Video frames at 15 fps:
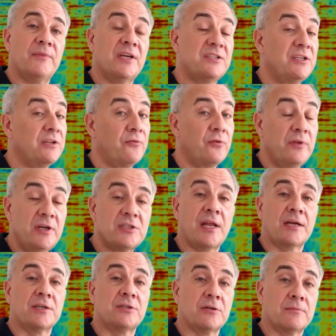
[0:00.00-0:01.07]
that's it for this
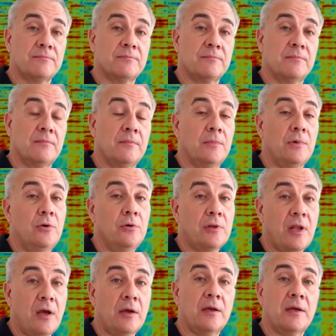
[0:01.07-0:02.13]
lecture. Good
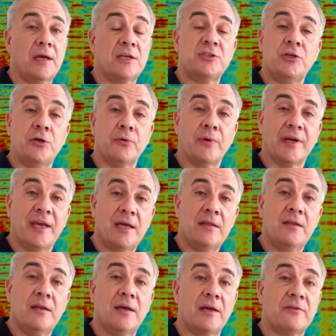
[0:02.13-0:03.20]
luck and see you
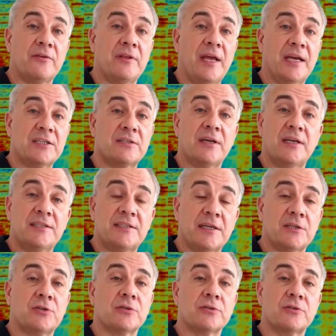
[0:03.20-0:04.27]
again at the next
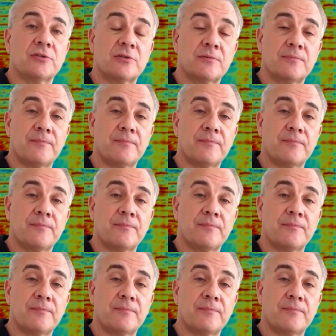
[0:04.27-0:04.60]
Essentials.